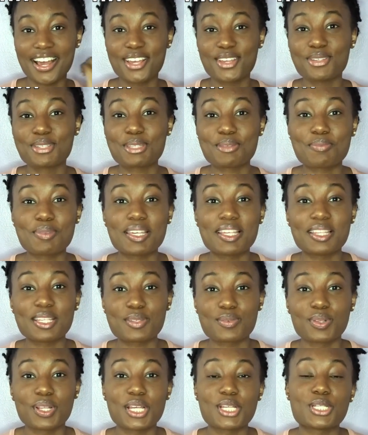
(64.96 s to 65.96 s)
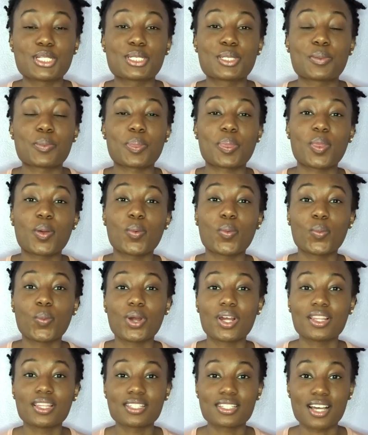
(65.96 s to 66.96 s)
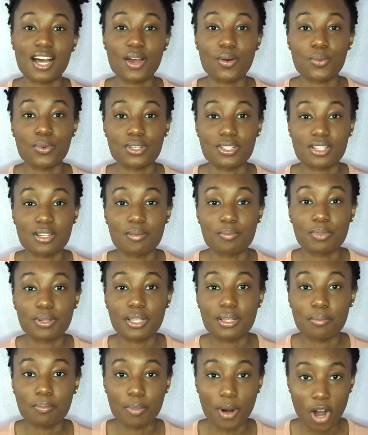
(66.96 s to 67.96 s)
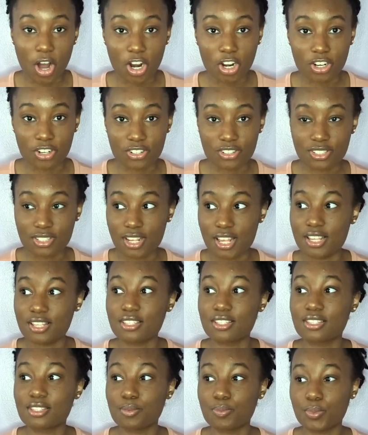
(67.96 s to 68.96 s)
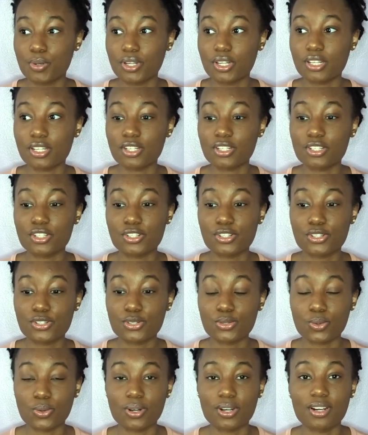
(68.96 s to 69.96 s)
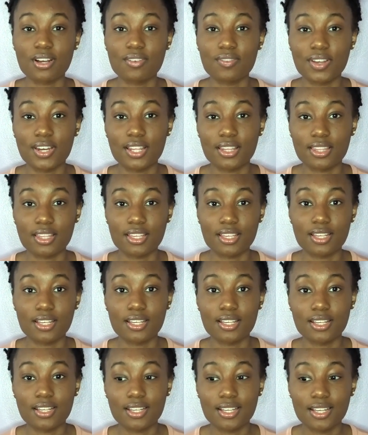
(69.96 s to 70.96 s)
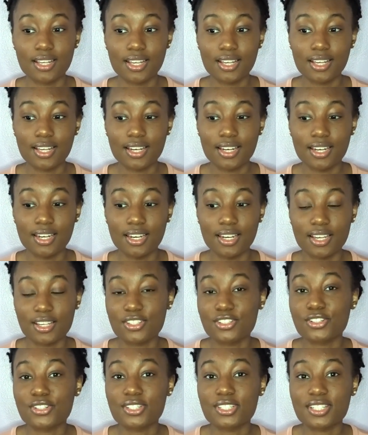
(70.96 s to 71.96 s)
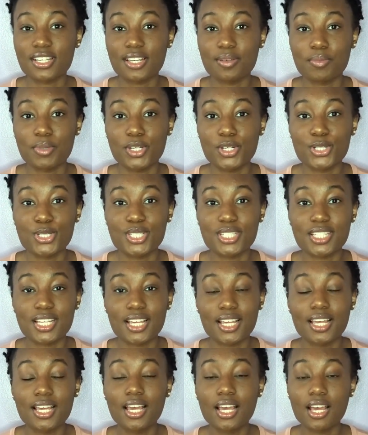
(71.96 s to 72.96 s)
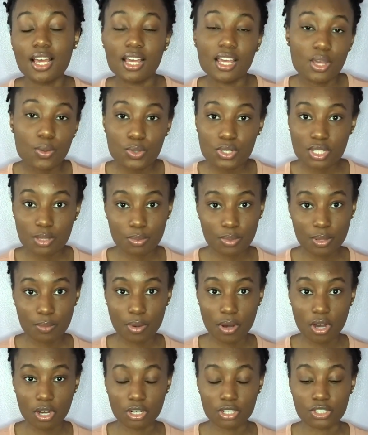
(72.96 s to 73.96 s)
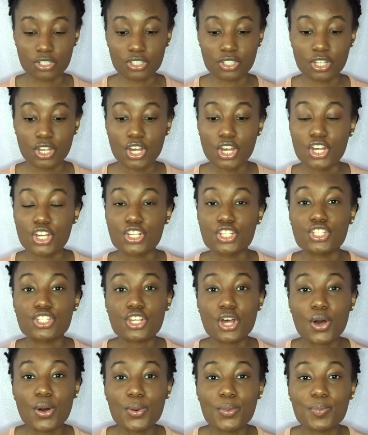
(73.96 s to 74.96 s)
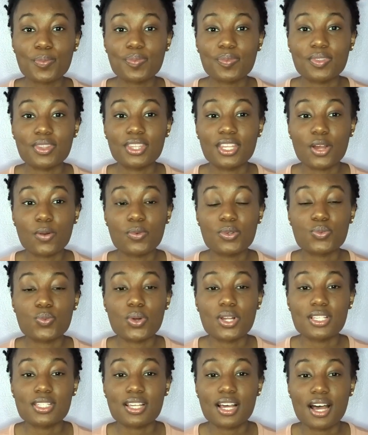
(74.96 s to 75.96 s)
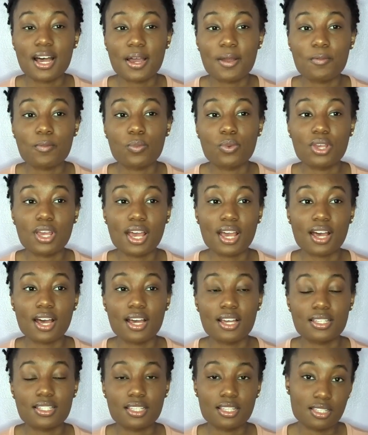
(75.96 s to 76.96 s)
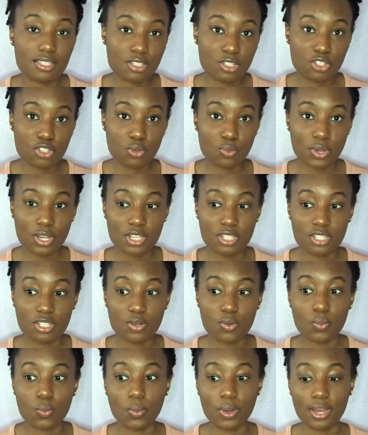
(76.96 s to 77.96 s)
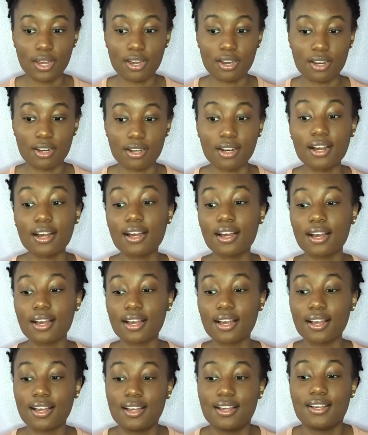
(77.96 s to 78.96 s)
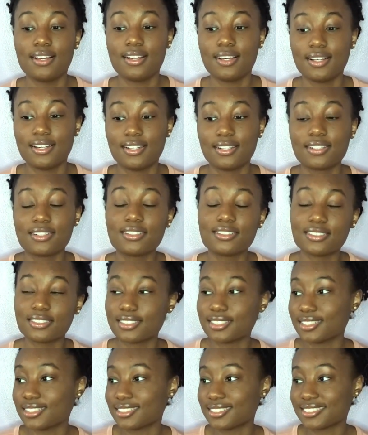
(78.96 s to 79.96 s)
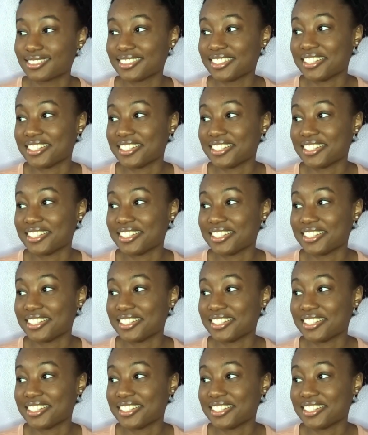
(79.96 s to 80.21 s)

used to be in this relationship where this guy was complete bonkers. To put it short of anything nicer to say, meaner to say, he was complete bonkers. So there was one time we had gotten into this situation where, oh god,